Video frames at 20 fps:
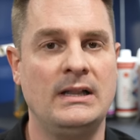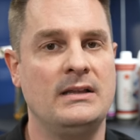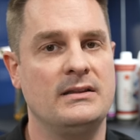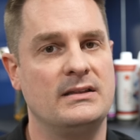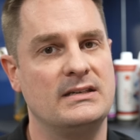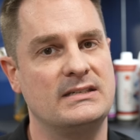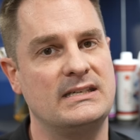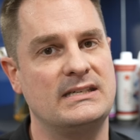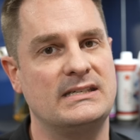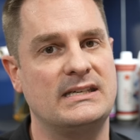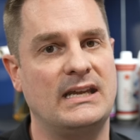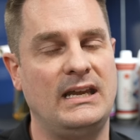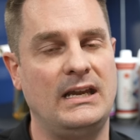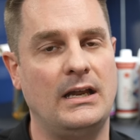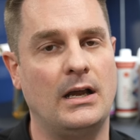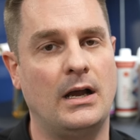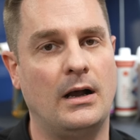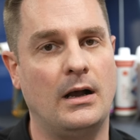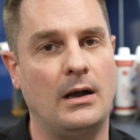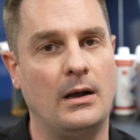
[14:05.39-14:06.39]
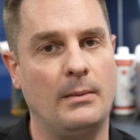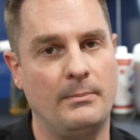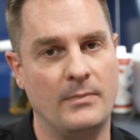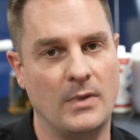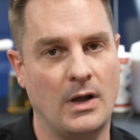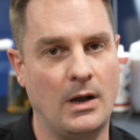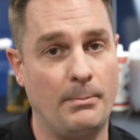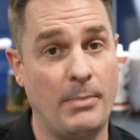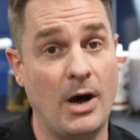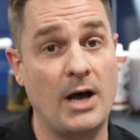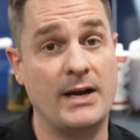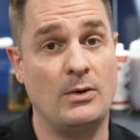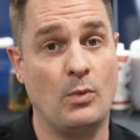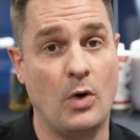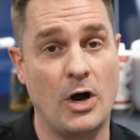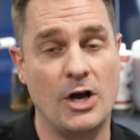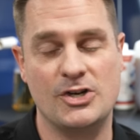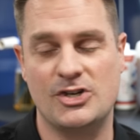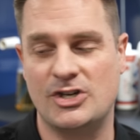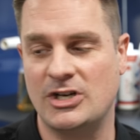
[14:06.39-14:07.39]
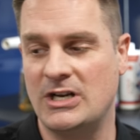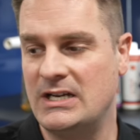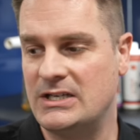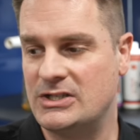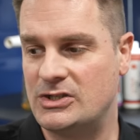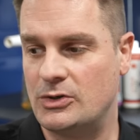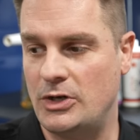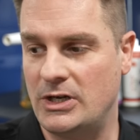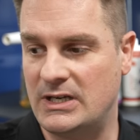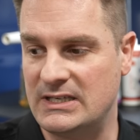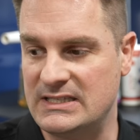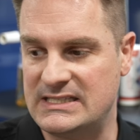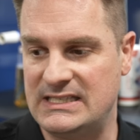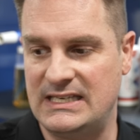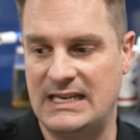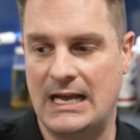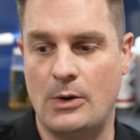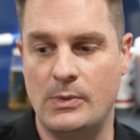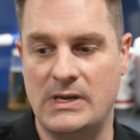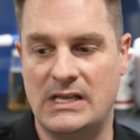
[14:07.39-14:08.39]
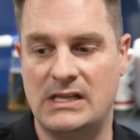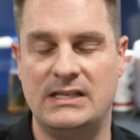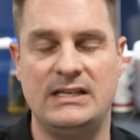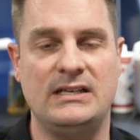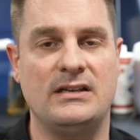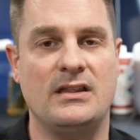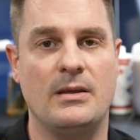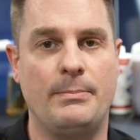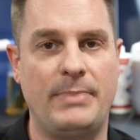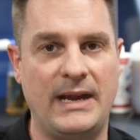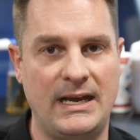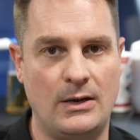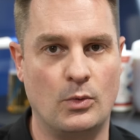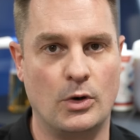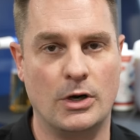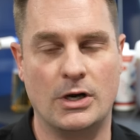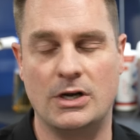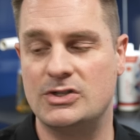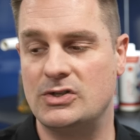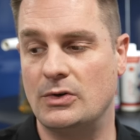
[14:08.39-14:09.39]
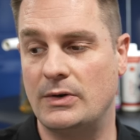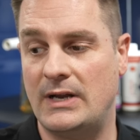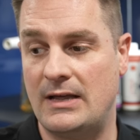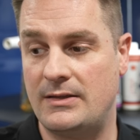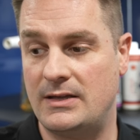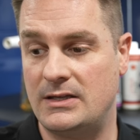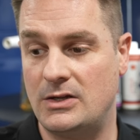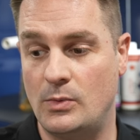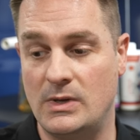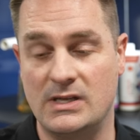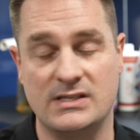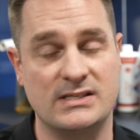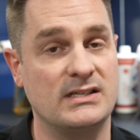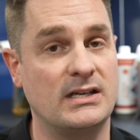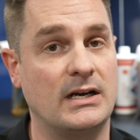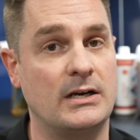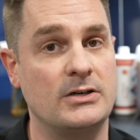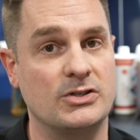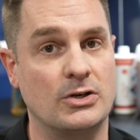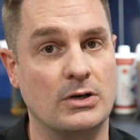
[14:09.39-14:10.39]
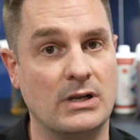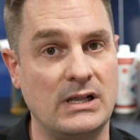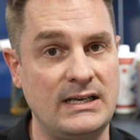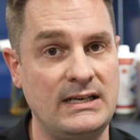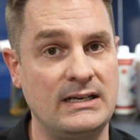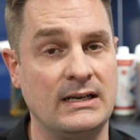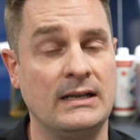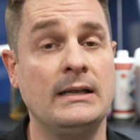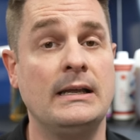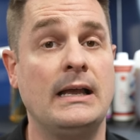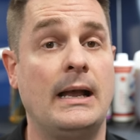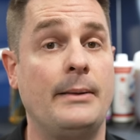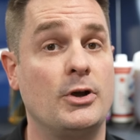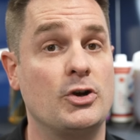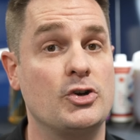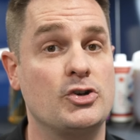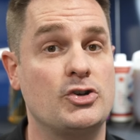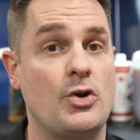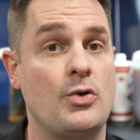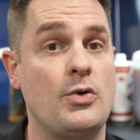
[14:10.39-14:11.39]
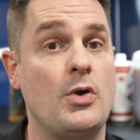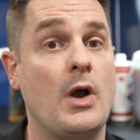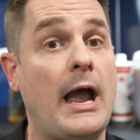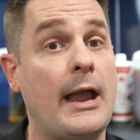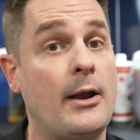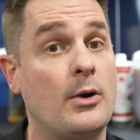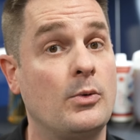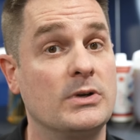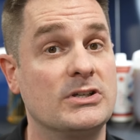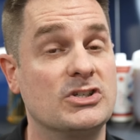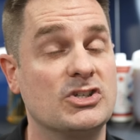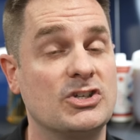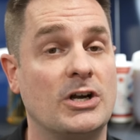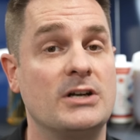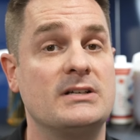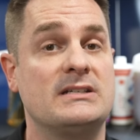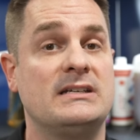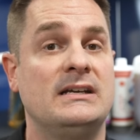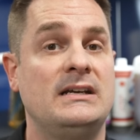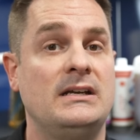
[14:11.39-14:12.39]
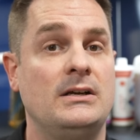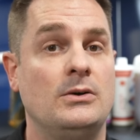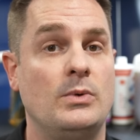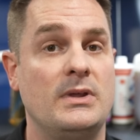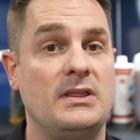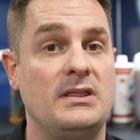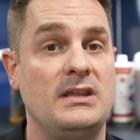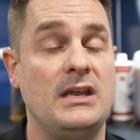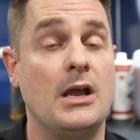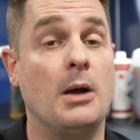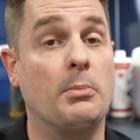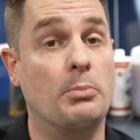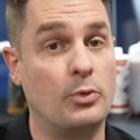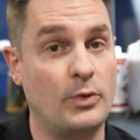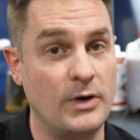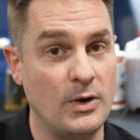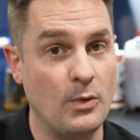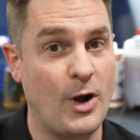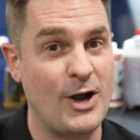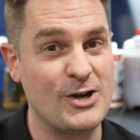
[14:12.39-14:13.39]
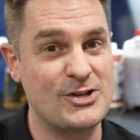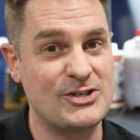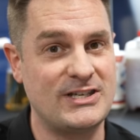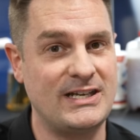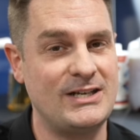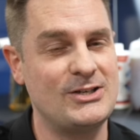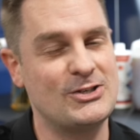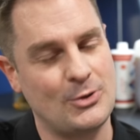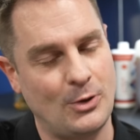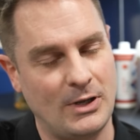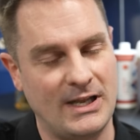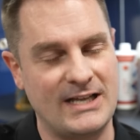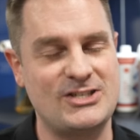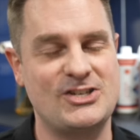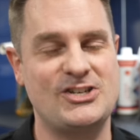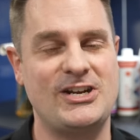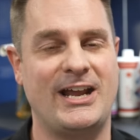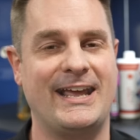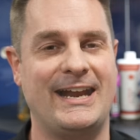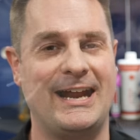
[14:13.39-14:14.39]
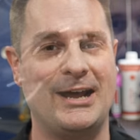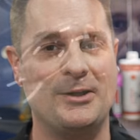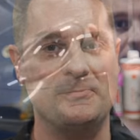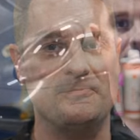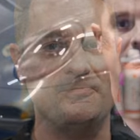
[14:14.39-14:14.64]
This is a body wash, so you can see how we clean the paintwork. So now that the wheels and tires are clean, I'm gonna show you how I would start with the pre-wash stage. So let's check it out.